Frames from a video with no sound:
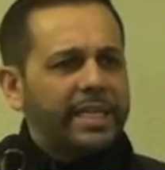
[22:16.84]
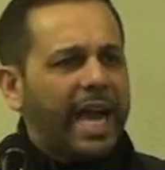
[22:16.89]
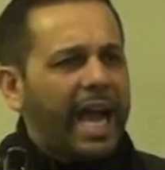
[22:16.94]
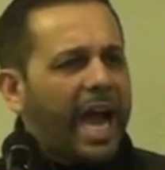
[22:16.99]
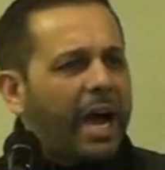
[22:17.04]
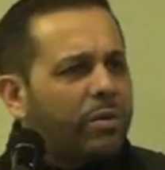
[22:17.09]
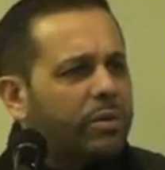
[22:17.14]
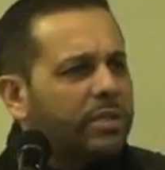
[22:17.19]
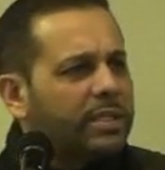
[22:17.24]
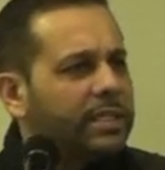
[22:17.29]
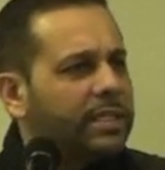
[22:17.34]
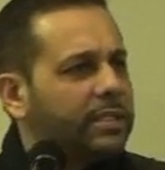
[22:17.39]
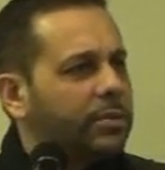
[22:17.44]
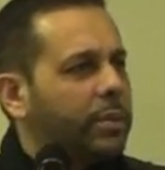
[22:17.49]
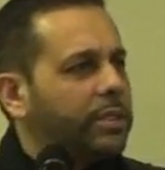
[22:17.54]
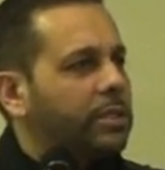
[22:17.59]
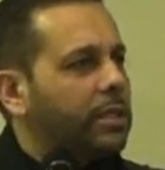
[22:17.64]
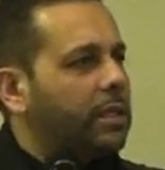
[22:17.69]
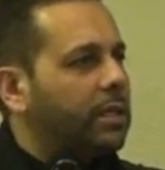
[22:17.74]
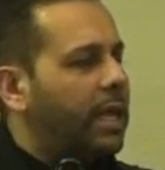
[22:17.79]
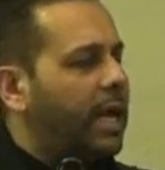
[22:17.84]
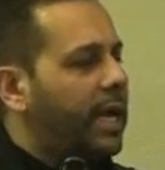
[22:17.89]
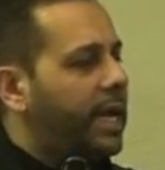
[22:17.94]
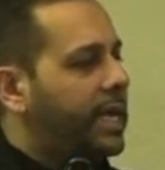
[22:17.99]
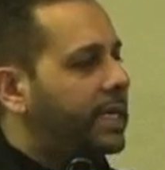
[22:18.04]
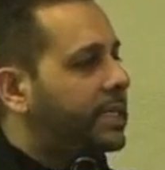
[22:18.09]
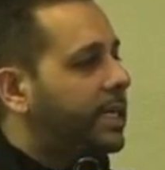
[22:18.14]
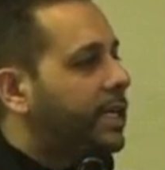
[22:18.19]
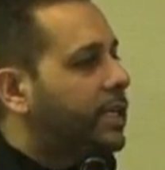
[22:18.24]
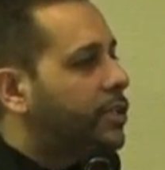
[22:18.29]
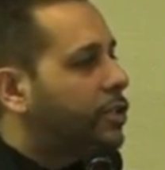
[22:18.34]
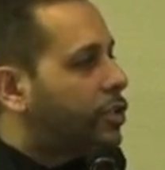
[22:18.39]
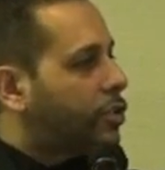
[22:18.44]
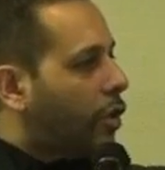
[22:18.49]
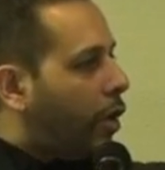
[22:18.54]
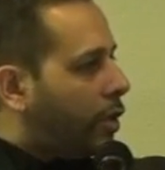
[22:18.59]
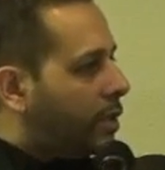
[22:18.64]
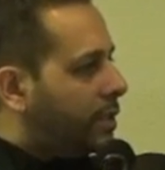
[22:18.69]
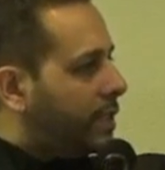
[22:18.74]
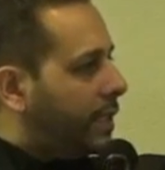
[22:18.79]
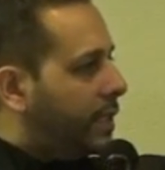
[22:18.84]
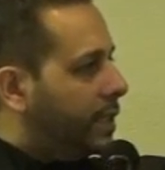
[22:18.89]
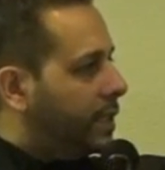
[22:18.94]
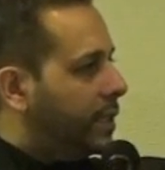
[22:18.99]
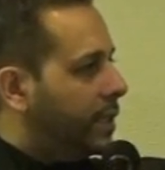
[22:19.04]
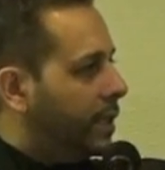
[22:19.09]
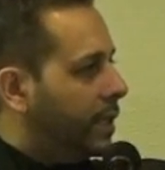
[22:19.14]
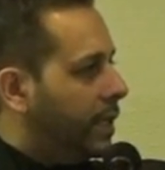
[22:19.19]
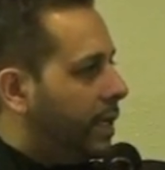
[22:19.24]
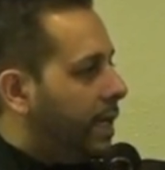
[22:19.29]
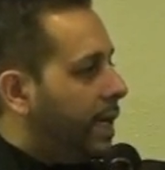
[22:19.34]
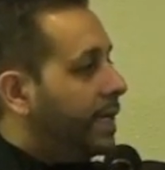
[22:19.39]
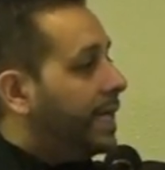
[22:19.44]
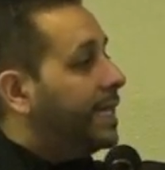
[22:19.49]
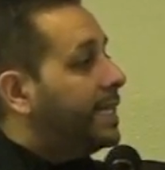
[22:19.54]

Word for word: He says, houses which Allah has exalted,